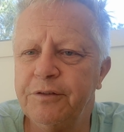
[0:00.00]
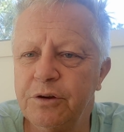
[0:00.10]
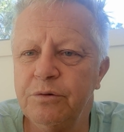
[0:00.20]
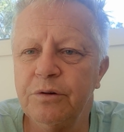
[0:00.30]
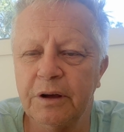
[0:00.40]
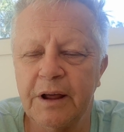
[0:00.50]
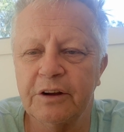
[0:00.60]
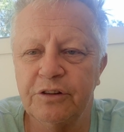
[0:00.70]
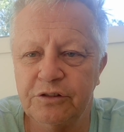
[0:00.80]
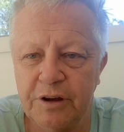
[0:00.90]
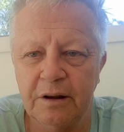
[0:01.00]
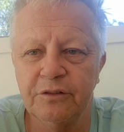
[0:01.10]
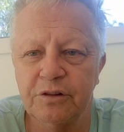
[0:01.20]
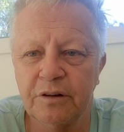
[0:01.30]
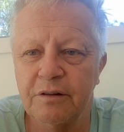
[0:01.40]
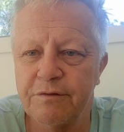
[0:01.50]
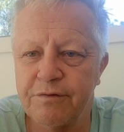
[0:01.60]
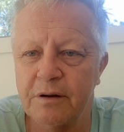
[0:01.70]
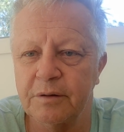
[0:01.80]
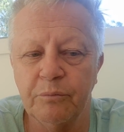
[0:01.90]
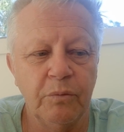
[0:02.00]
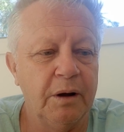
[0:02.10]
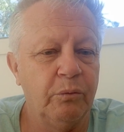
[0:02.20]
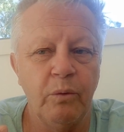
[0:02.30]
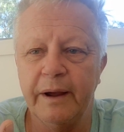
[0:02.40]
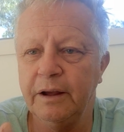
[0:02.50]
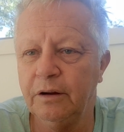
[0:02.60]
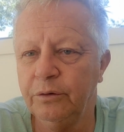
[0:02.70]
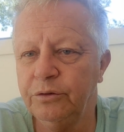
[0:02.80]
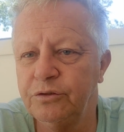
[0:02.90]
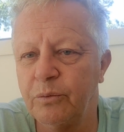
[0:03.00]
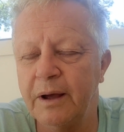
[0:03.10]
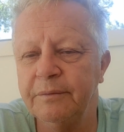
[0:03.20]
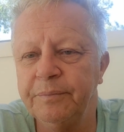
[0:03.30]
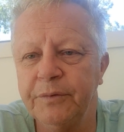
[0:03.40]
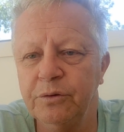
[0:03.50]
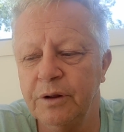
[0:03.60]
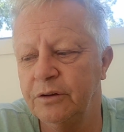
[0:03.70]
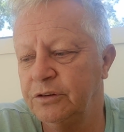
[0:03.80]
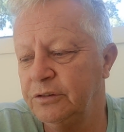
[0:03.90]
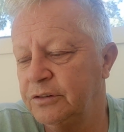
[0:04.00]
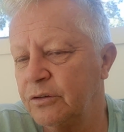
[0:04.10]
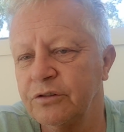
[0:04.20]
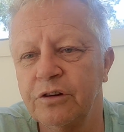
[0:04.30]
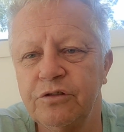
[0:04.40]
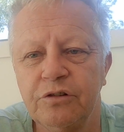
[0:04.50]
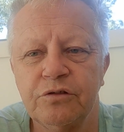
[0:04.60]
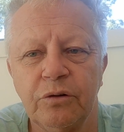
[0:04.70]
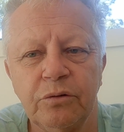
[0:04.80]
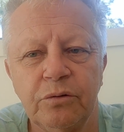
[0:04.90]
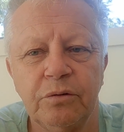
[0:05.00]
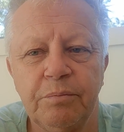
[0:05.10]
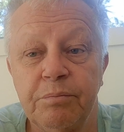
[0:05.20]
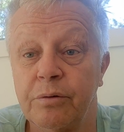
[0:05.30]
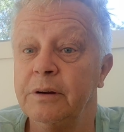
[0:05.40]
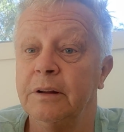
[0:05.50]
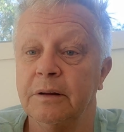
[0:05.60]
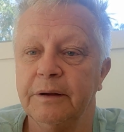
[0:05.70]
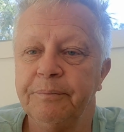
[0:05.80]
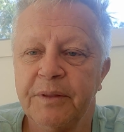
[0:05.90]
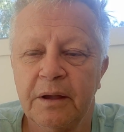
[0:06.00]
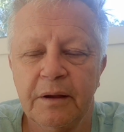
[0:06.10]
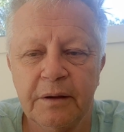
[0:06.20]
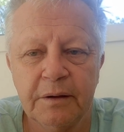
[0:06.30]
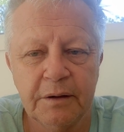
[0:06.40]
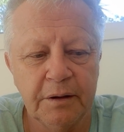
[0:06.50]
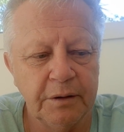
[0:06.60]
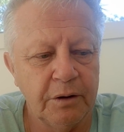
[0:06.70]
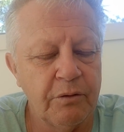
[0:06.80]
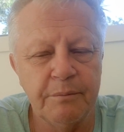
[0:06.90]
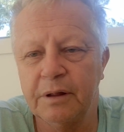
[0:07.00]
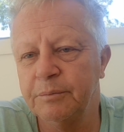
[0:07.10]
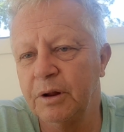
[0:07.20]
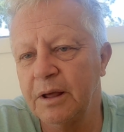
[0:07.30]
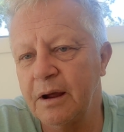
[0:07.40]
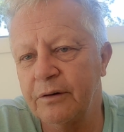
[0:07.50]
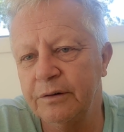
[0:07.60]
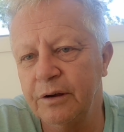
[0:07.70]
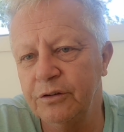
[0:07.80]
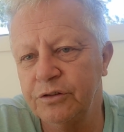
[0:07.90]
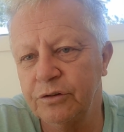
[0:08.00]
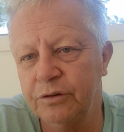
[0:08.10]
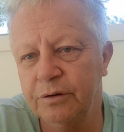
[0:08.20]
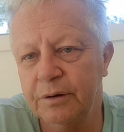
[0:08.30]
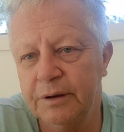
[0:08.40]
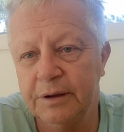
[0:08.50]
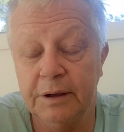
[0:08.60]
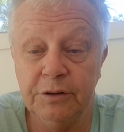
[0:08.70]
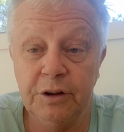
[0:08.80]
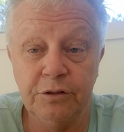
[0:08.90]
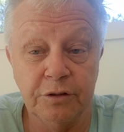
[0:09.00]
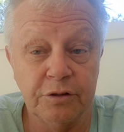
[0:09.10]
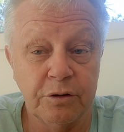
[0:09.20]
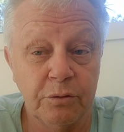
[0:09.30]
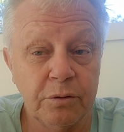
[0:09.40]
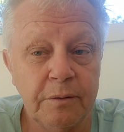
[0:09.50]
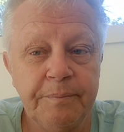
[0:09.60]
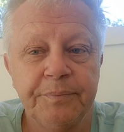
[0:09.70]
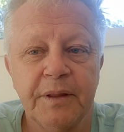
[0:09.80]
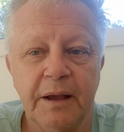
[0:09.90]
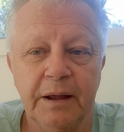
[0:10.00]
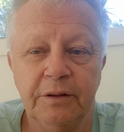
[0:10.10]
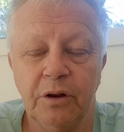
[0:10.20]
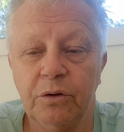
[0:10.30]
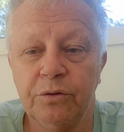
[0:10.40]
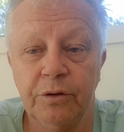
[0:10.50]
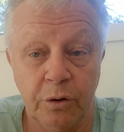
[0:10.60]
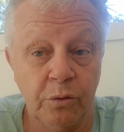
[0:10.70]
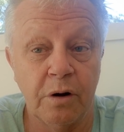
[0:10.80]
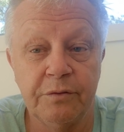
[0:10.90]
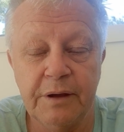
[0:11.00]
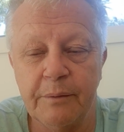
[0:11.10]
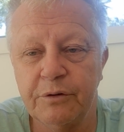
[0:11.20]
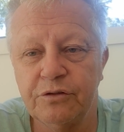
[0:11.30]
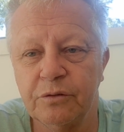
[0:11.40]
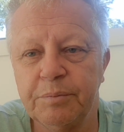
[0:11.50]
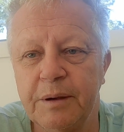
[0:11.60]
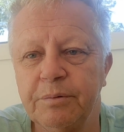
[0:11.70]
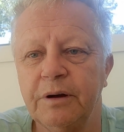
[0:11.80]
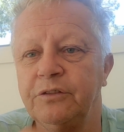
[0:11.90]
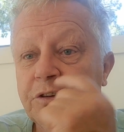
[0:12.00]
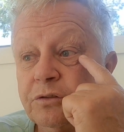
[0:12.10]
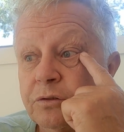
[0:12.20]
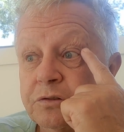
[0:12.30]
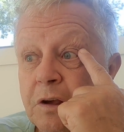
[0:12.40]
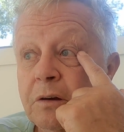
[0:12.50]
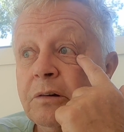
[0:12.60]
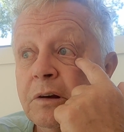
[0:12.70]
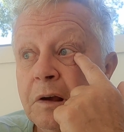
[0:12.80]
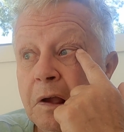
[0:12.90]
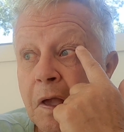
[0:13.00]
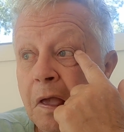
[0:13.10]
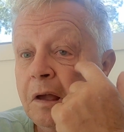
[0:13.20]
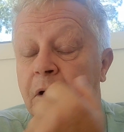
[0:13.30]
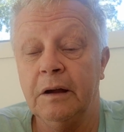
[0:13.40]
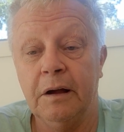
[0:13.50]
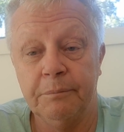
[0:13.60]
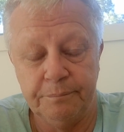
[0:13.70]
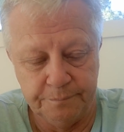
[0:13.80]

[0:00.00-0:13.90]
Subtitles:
few who can actually challenge and confront them. Wayne Glue's one, who knows his constitutional law brilliantly. And Grandmother Malara knows her Indigenous law and the law of the Aboriginal people. And she's also has